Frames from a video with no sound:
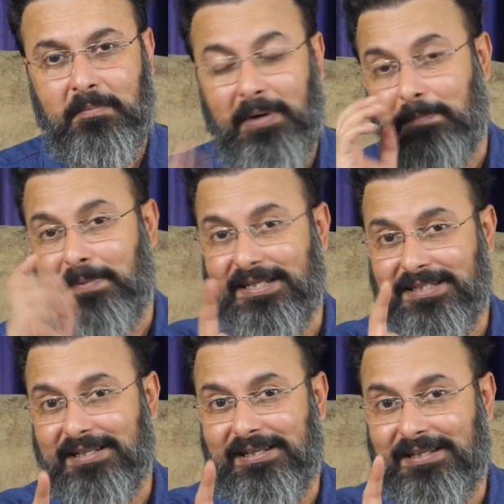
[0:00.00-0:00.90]
But
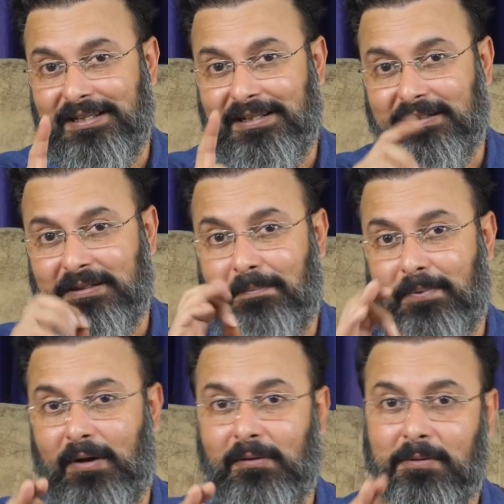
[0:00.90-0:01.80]
basically, the
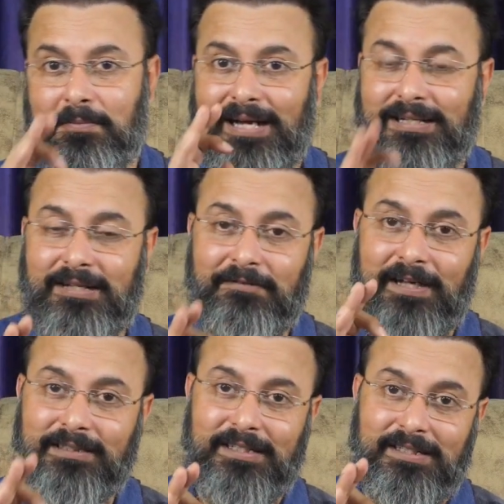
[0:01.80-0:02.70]
problematic
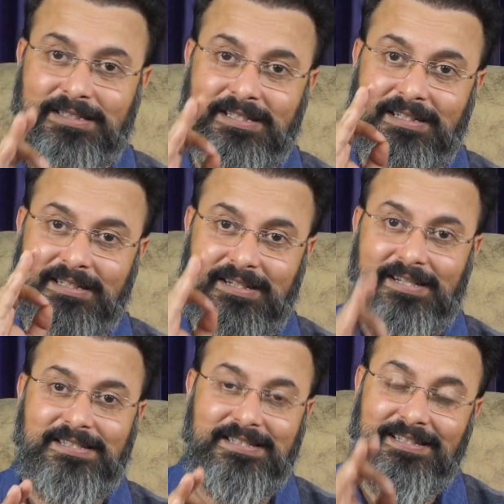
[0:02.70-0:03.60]
factor is
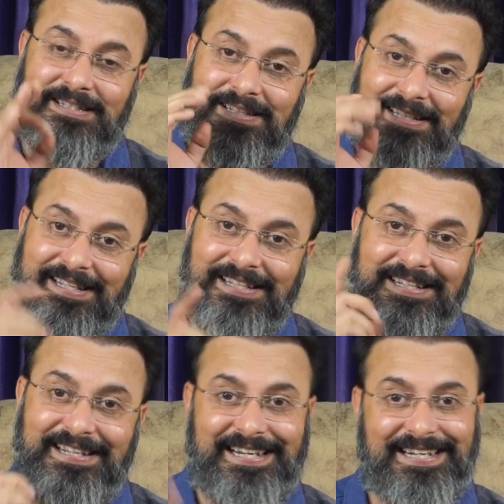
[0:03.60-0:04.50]
transit in
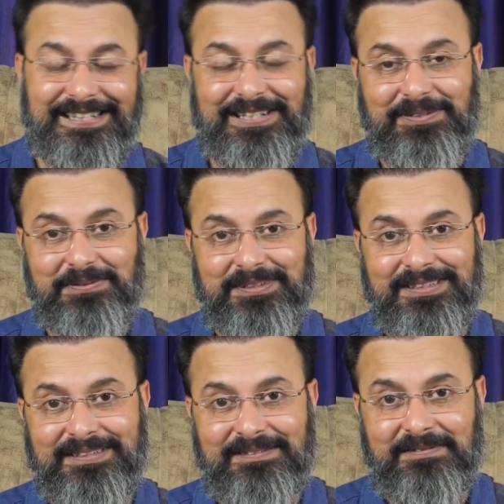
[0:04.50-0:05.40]
the 8th
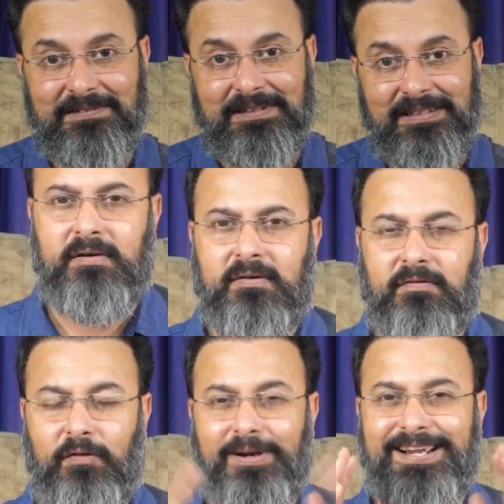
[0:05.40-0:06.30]
house.
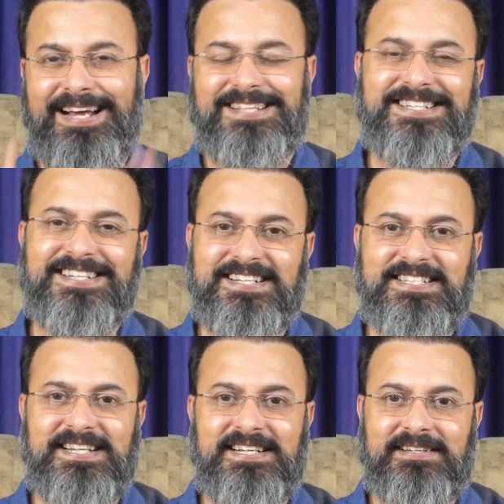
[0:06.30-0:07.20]
For Cancer
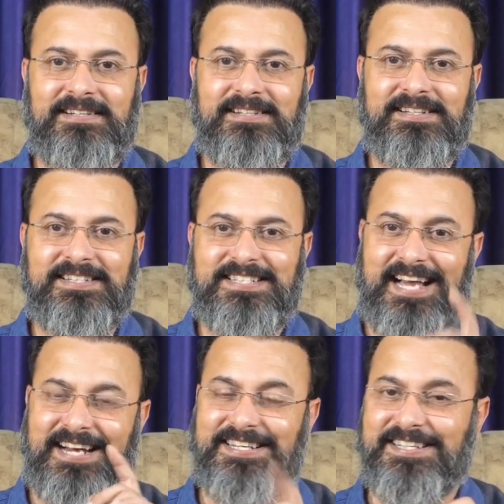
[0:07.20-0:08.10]
ascendant,
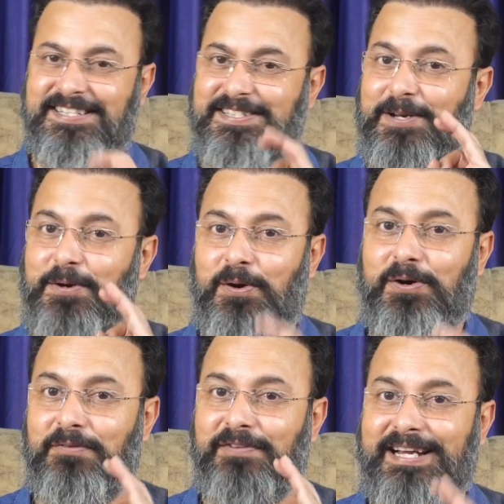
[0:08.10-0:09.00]
Saturn is the
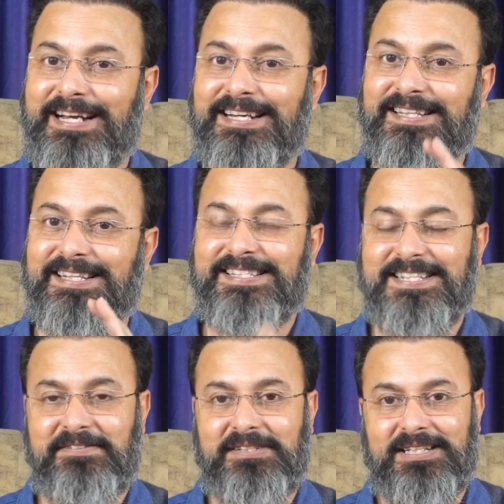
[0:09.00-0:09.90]
lord of 8th and
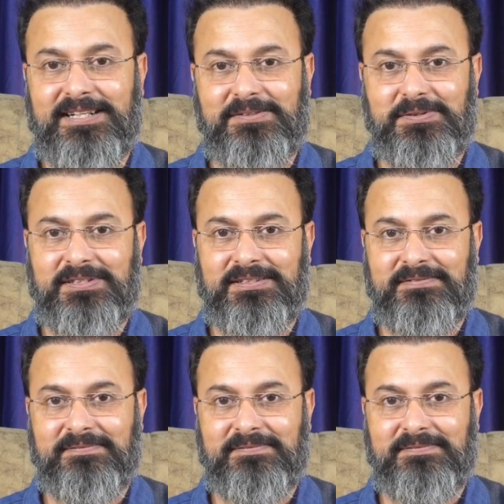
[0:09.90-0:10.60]
7th house.